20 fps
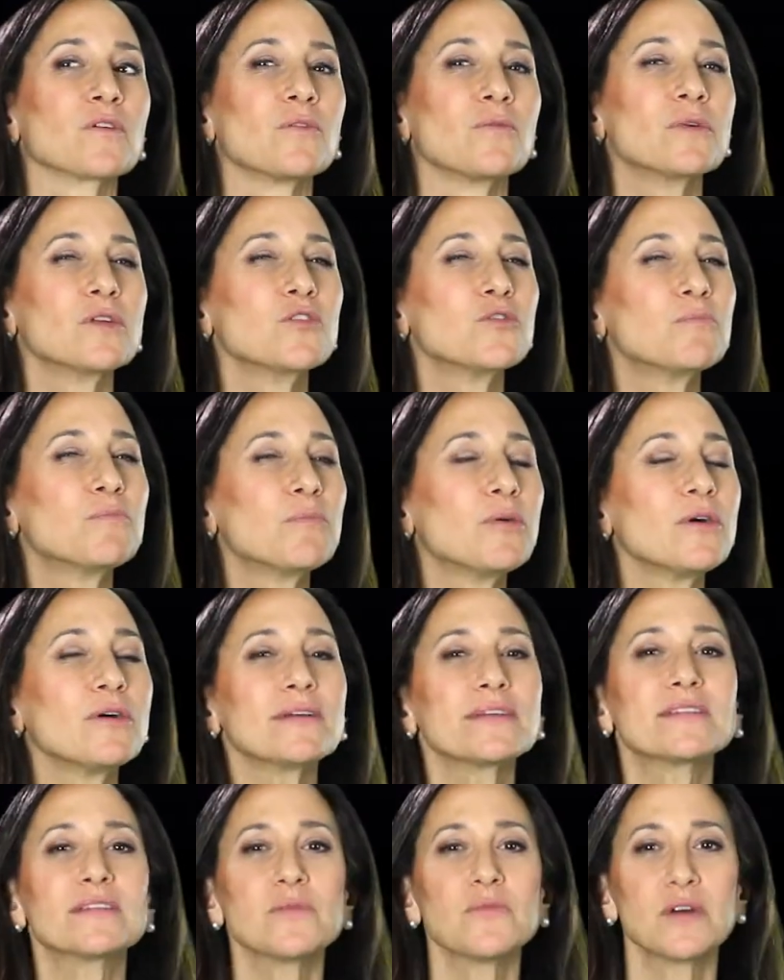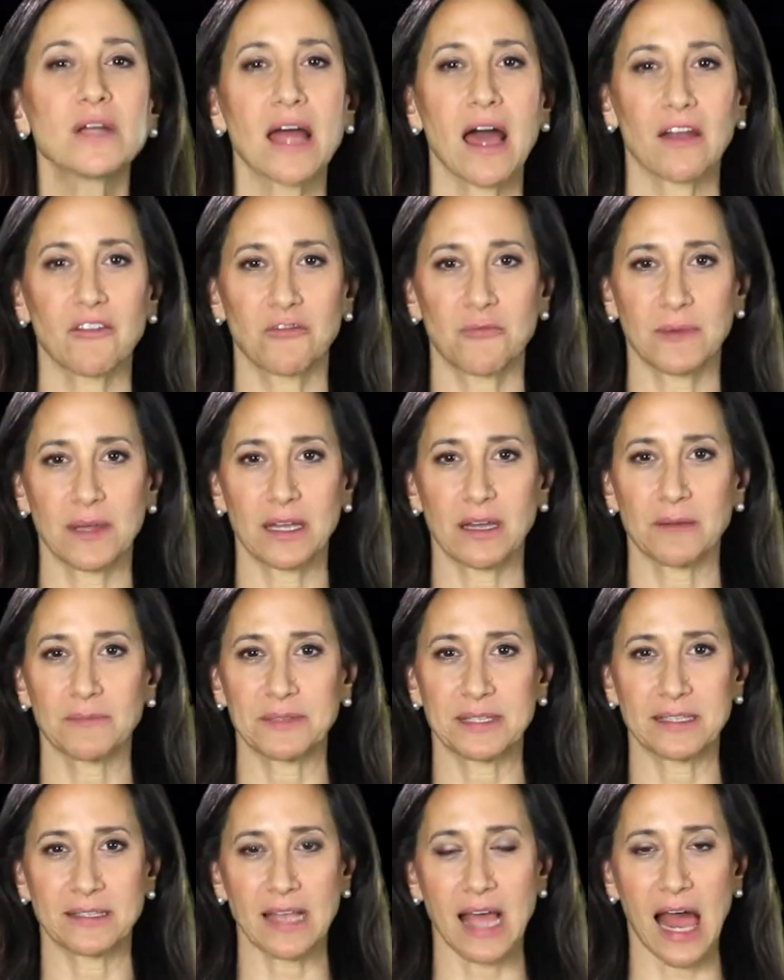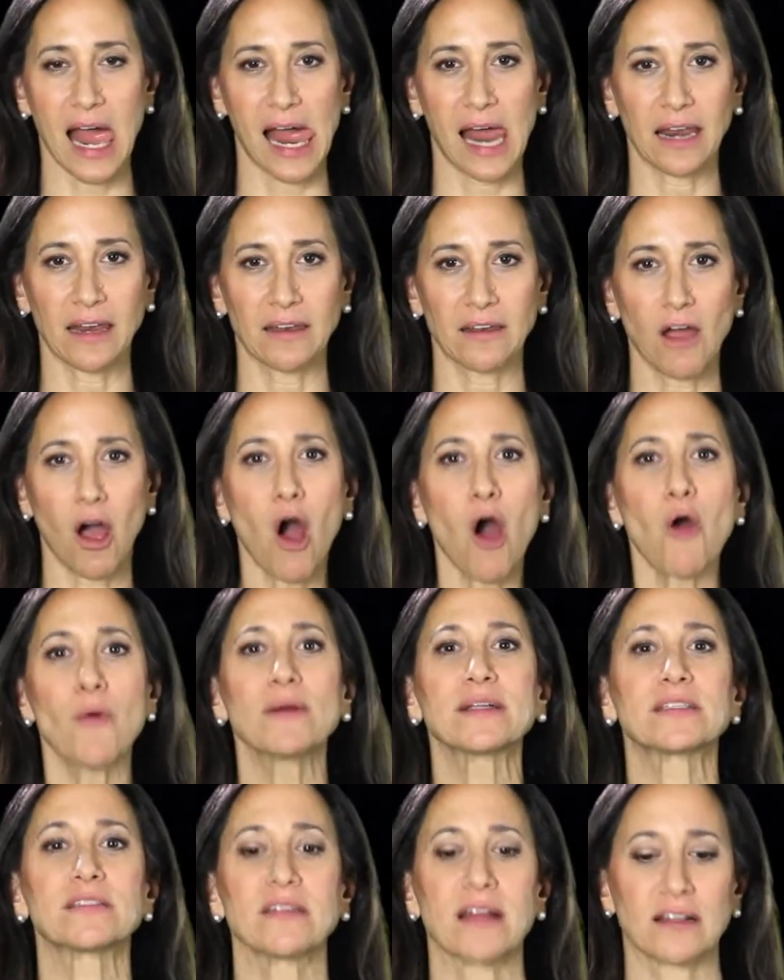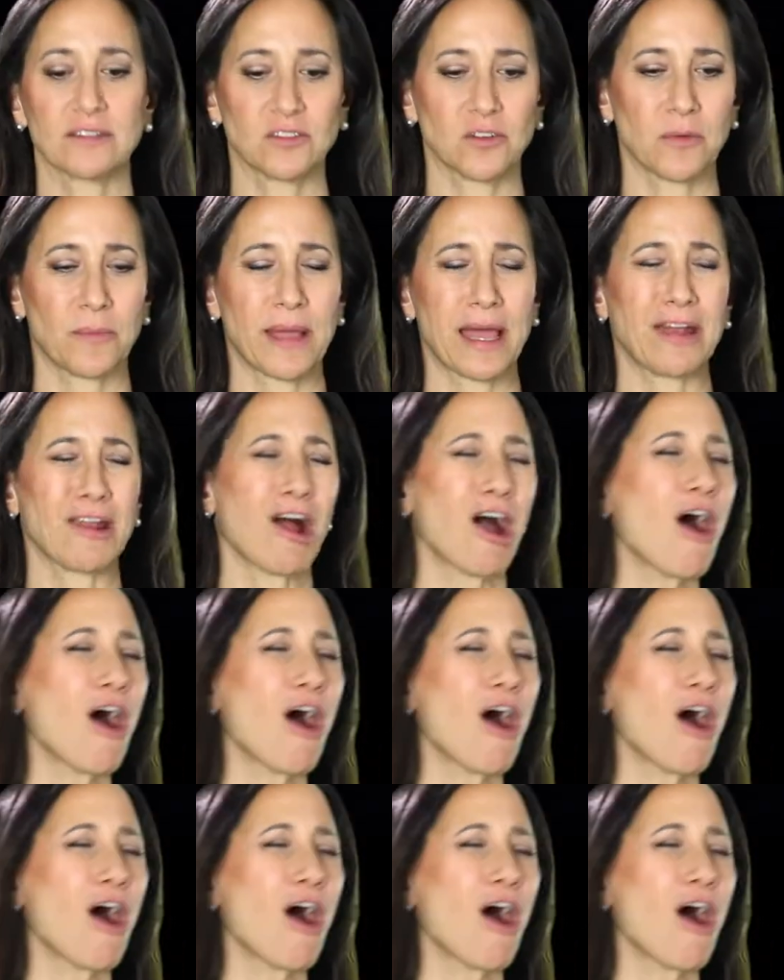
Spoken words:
When you pull someone out of being upset, oh, it's not so bad.